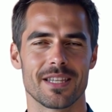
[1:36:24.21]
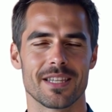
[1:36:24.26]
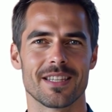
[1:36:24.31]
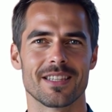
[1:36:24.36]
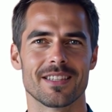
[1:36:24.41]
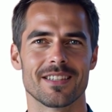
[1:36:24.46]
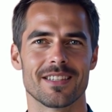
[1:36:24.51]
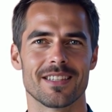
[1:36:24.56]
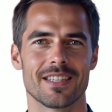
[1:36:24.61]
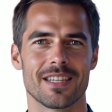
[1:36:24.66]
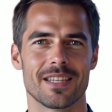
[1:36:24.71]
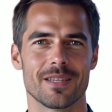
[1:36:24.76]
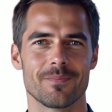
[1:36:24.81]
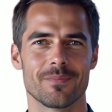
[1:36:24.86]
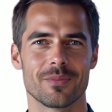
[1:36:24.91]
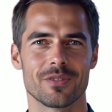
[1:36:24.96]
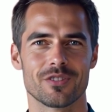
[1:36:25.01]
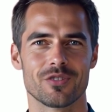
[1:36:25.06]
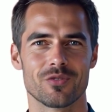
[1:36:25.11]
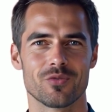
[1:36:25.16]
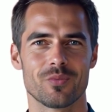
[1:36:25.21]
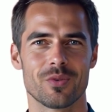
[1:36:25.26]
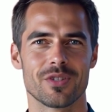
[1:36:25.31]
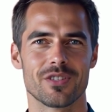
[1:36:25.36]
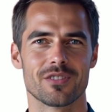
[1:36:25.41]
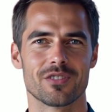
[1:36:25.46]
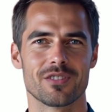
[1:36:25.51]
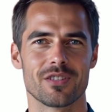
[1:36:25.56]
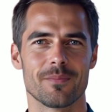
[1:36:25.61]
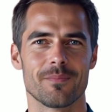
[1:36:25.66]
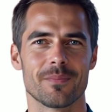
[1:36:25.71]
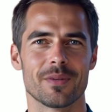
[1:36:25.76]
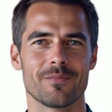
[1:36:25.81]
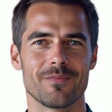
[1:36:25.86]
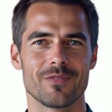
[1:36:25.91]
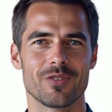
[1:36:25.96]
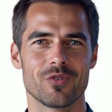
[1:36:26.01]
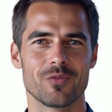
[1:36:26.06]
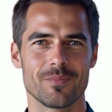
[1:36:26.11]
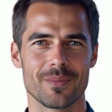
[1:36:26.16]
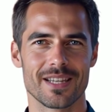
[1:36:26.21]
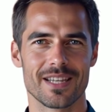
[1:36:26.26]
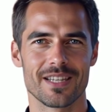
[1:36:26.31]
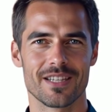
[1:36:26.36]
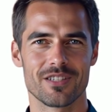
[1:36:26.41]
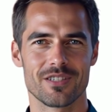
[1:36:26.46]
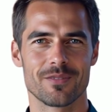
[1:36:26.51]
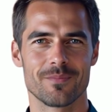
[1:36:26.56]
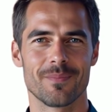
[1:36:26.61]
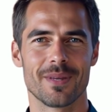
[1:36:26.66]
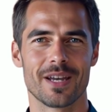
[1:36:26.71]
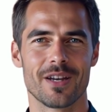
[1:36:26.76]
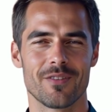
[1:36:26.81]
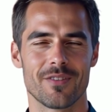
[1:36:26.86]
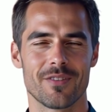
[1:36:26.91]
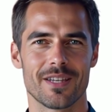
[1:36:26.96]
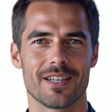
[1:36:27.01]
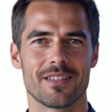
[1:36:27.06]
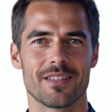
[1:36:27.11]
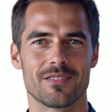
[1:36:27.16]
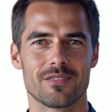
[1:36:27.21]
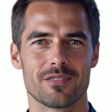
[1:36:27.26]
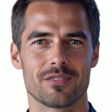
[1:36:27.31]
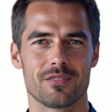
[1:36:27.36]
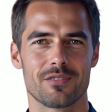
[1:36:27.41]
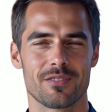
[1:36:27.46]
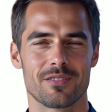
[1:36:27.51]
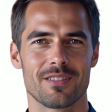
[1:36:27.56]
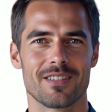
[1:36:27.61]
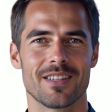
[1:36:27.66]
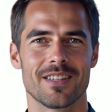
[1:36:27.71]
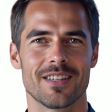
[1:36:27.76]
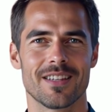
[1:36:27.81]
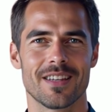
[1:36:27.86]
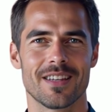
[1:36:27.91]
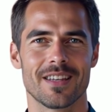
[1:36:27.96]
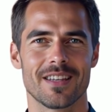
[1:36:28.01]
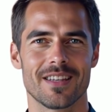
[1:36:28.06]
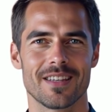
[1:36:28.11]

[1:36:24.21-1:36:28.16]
meeting the deepest wisdom of human experience.